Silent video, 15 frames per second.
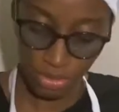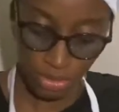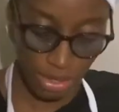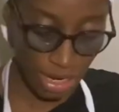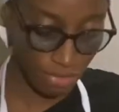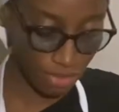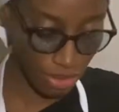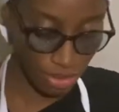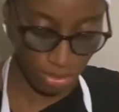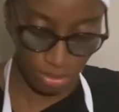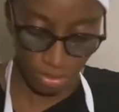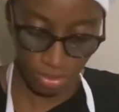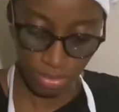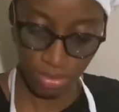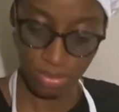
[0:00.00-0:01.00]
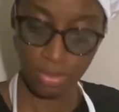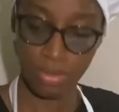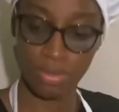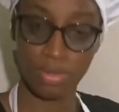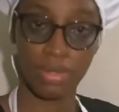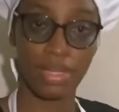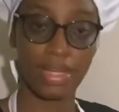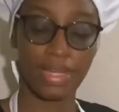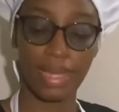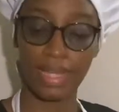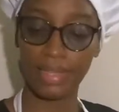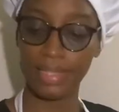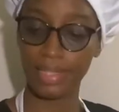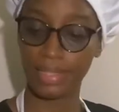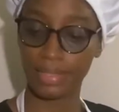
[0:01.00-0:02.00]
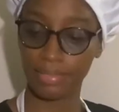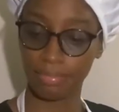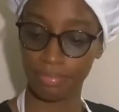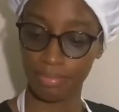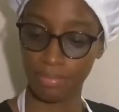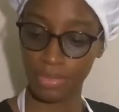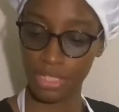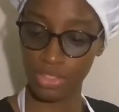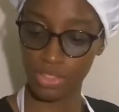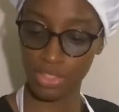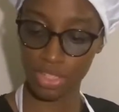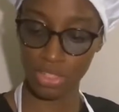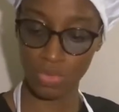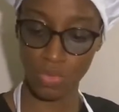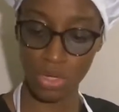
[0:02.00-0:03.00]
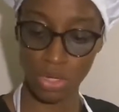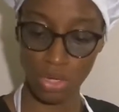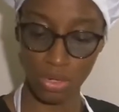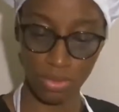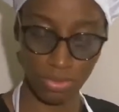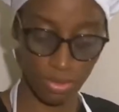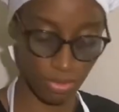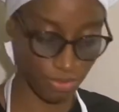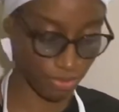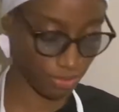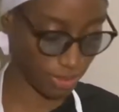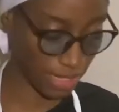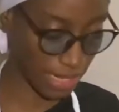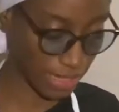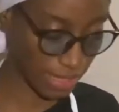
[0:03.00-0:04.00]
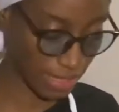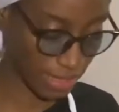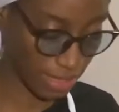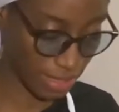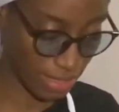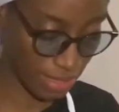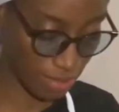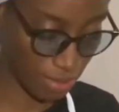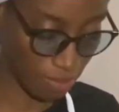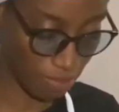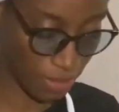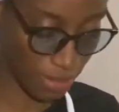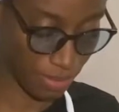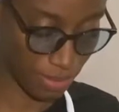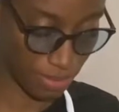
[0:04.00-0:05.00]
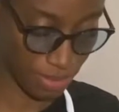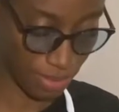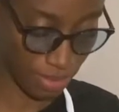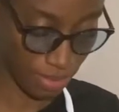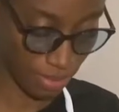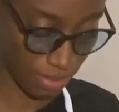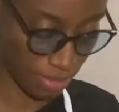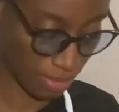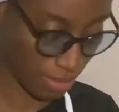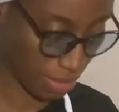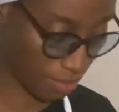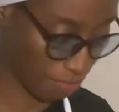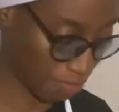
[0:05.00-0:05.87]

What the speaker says: have your garlic. This is just 1 clove of garlic that has been peeled. I've